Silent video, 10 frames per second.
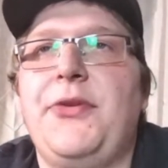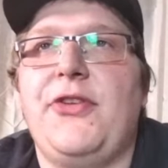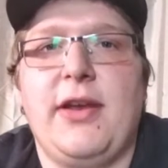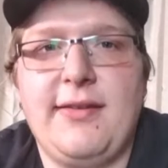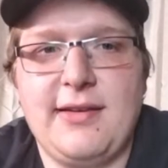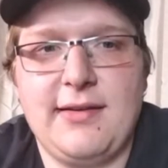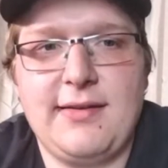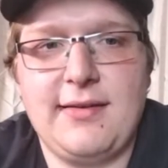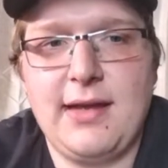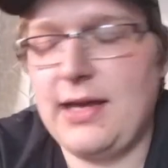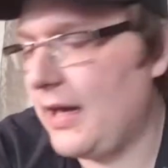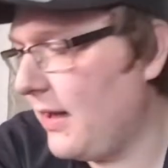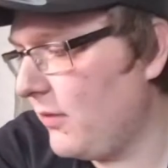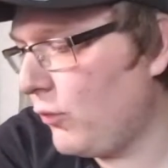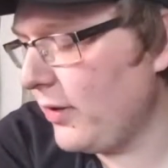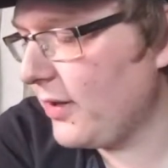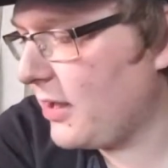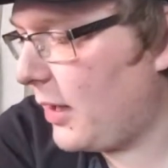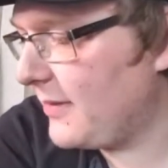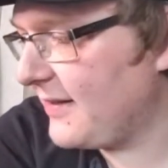citizens. And one of the
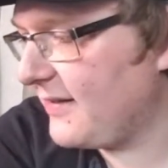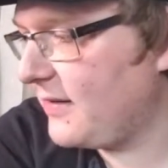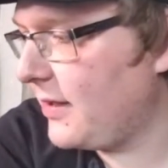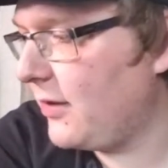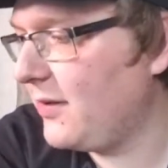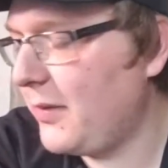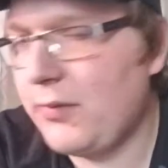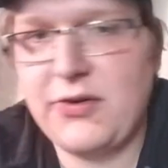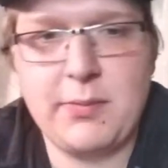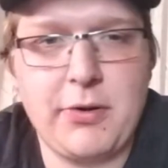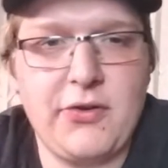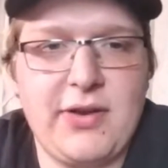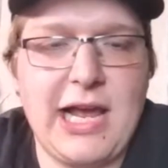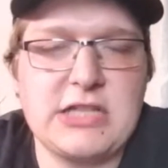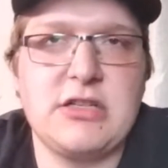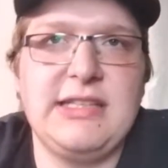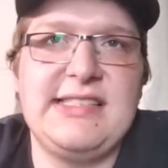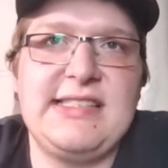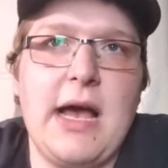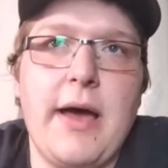comments that stood out to me was the person actually
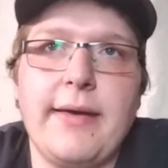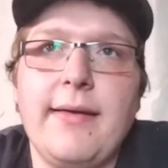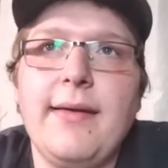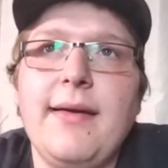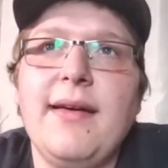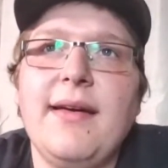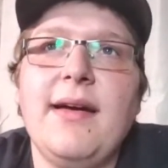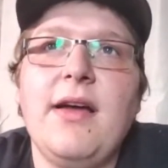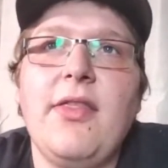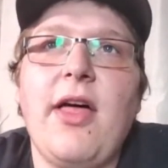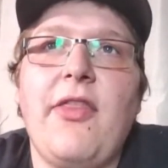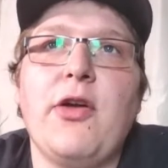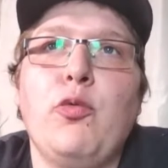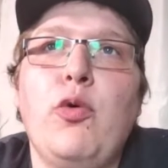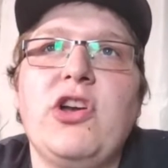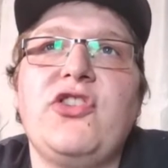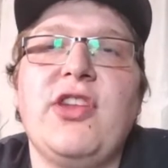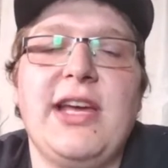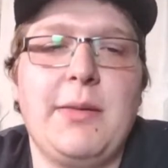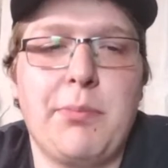said that they wish
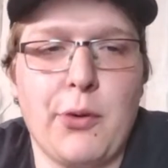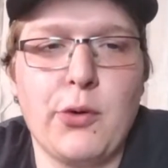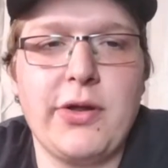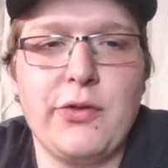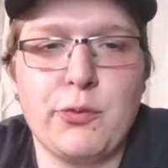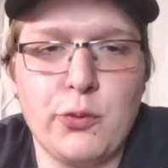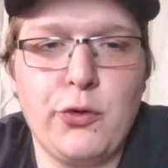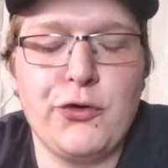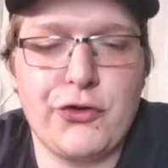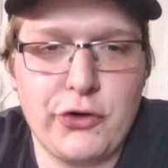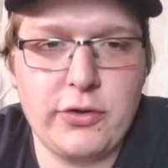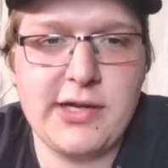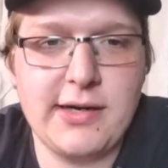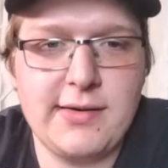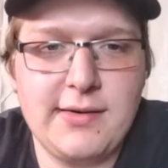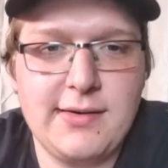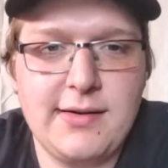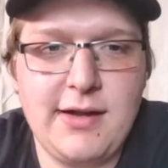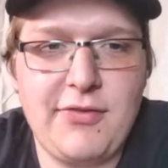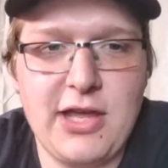they had broken the rules earlier,
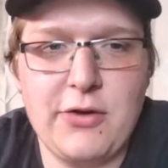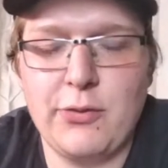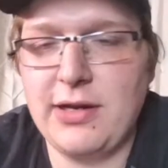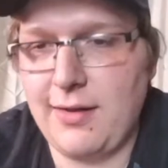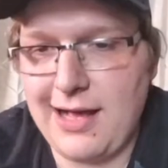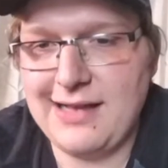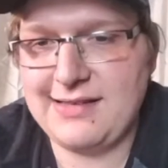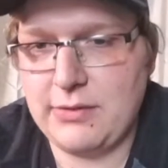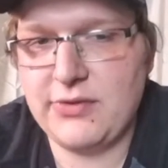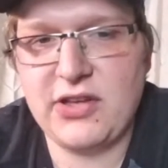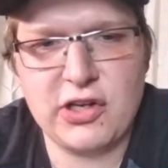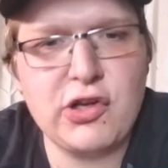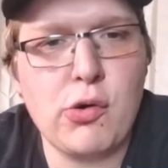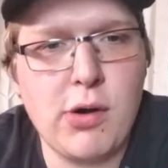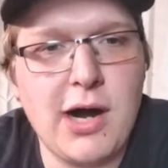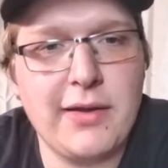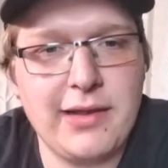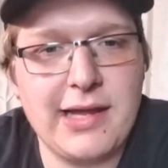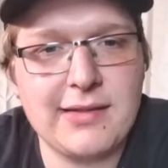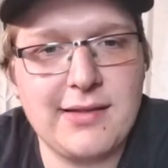if they had realized it was going to go on
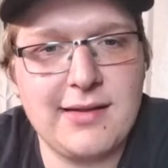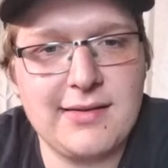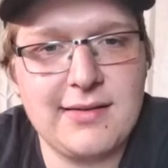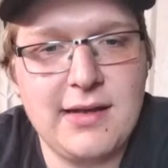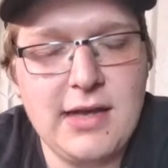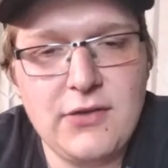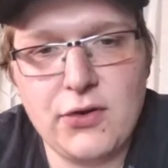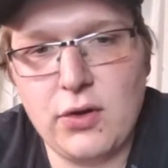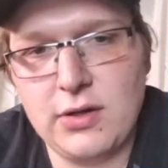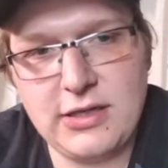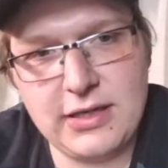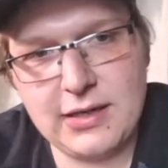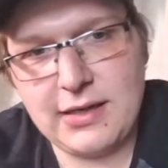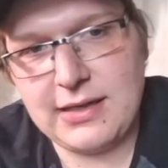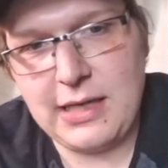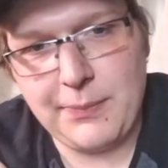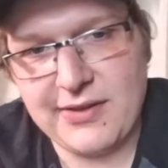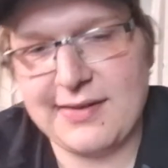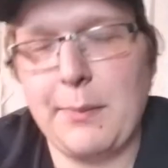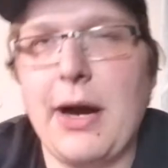like this. So you got to keep
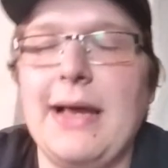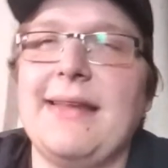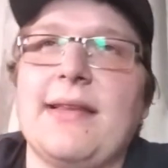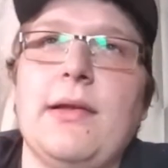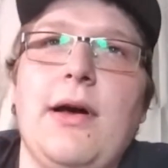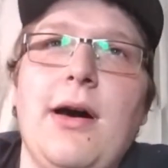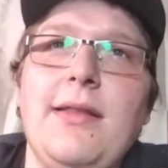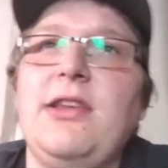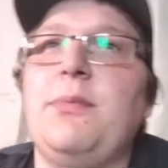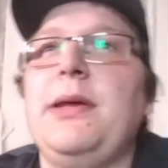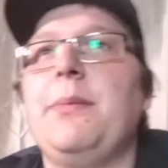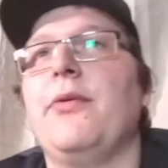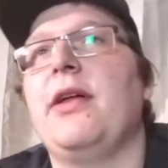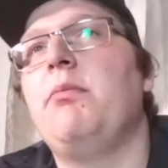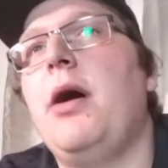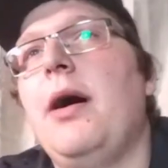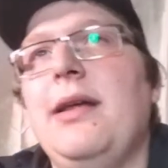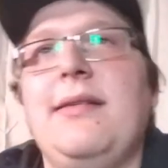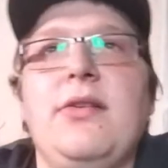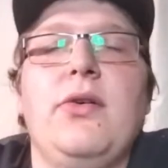this in mind, is a lot of these people that have bought
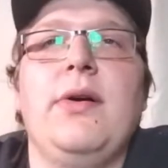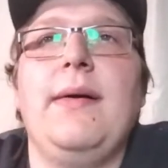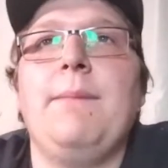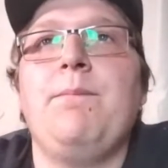into